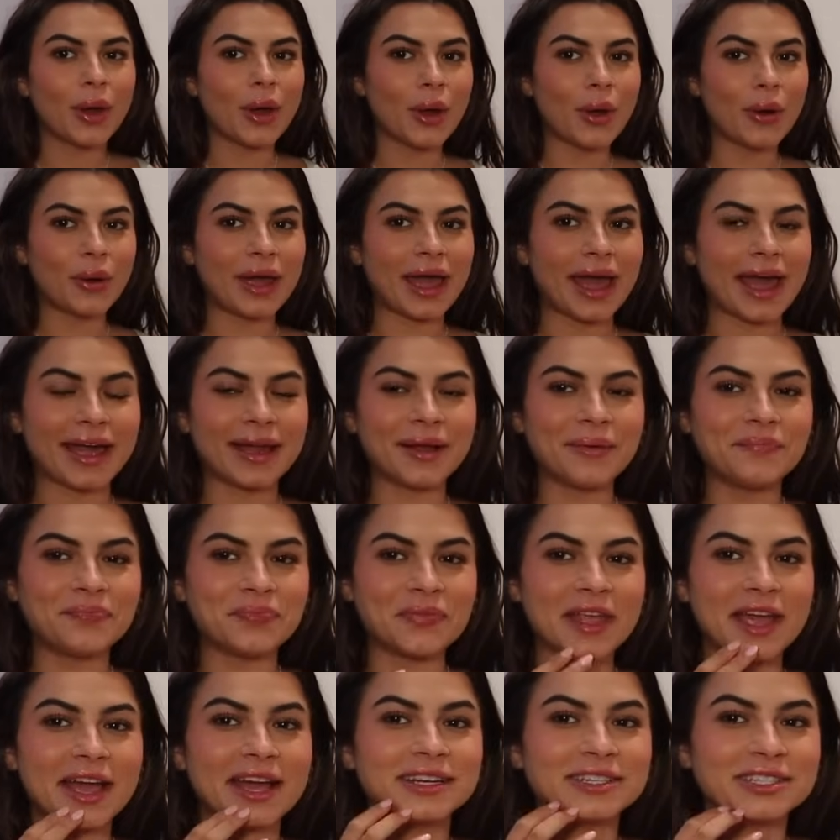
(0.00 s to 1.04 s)
Okay,
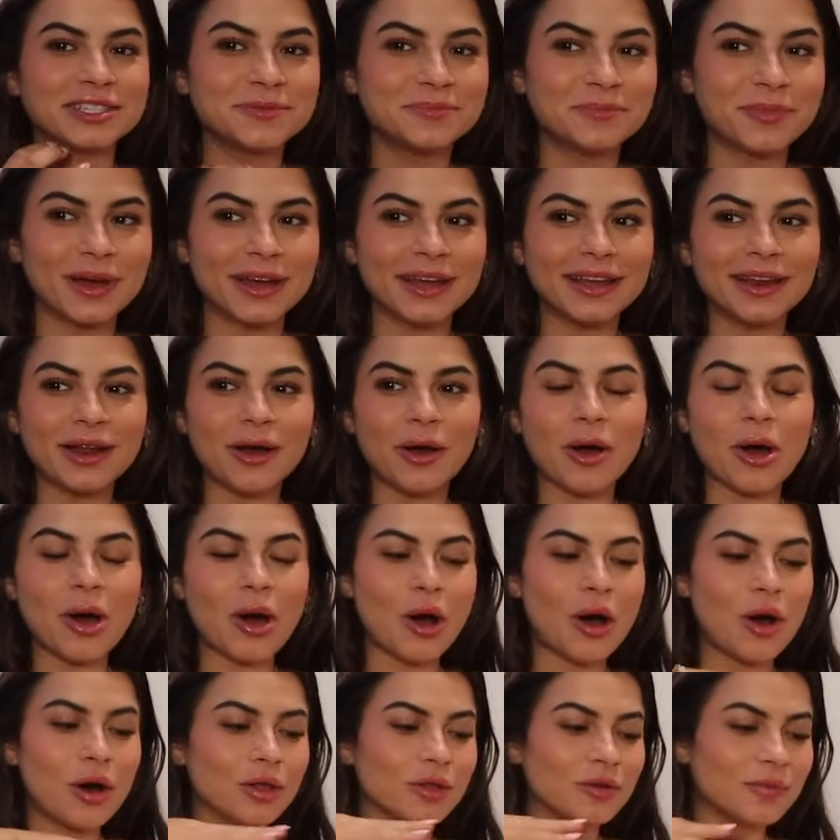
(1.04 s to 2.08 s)
I just put
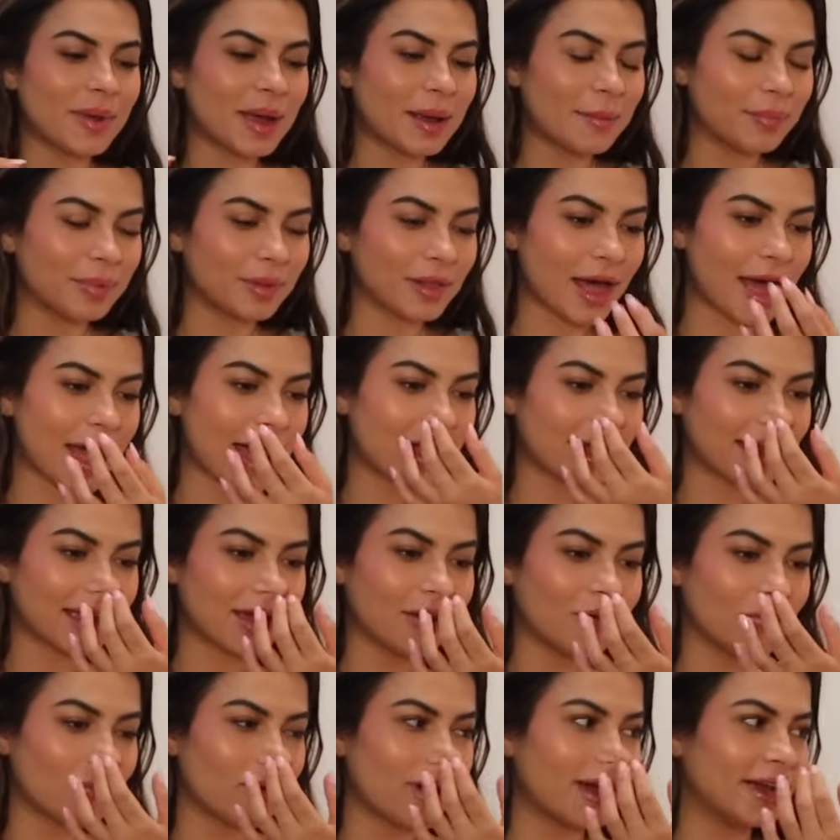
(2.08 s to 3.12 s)
all of my black
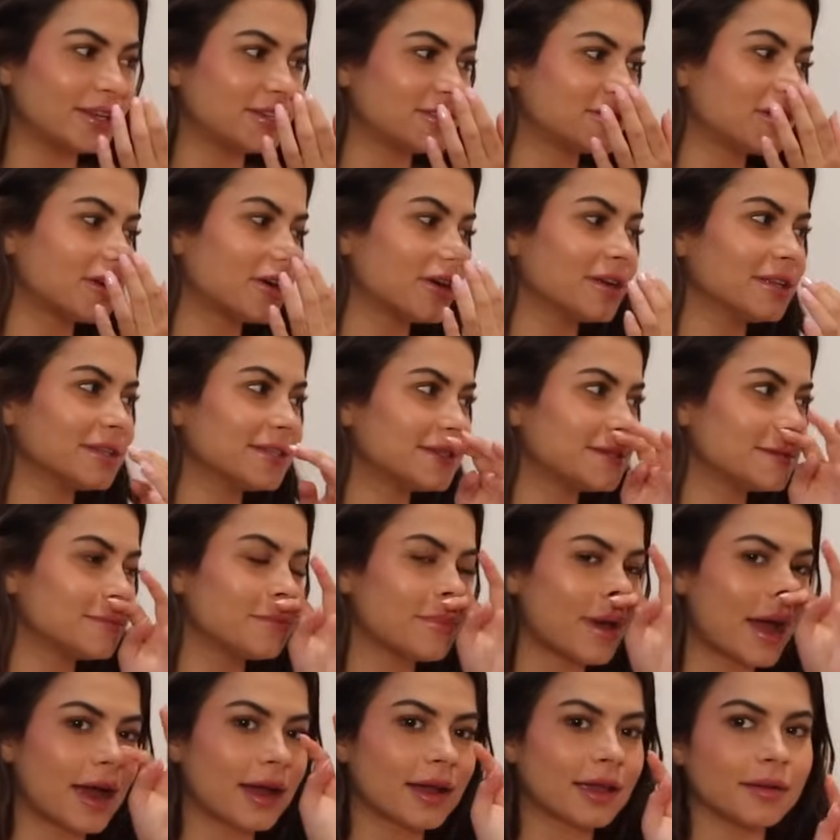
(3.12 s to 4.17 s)
and white shirts
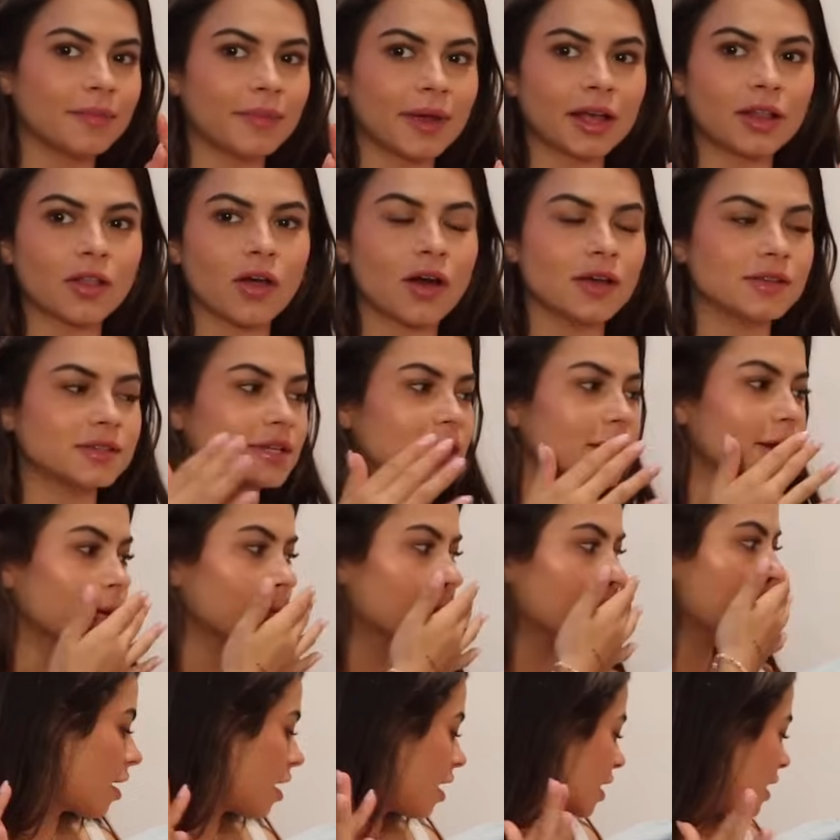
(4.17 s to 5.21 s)
back in my closet,
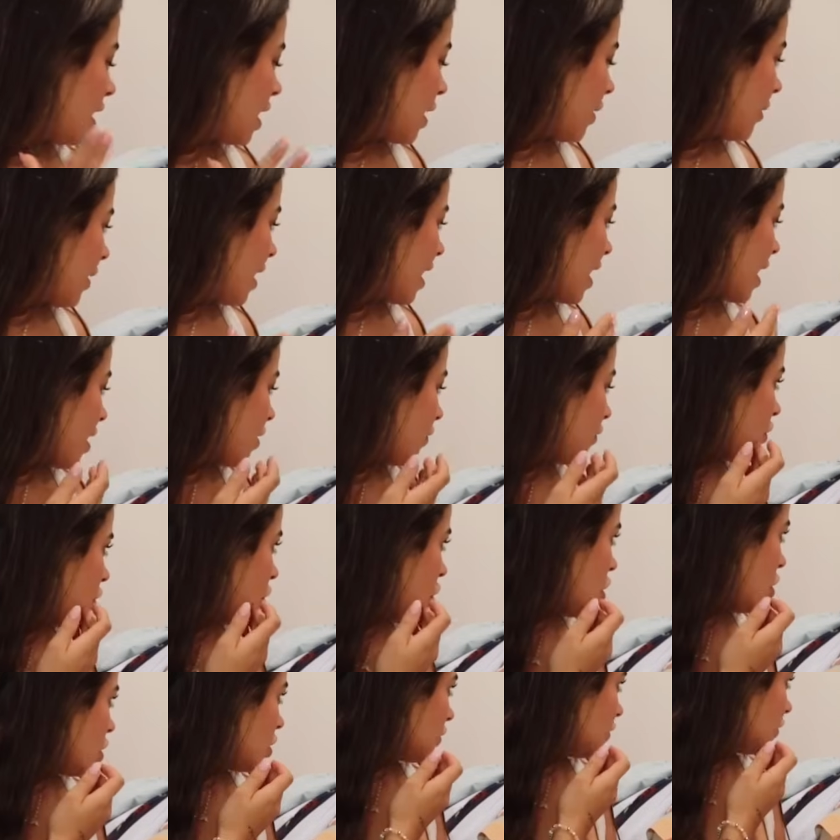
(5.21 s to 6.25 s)
and now I have all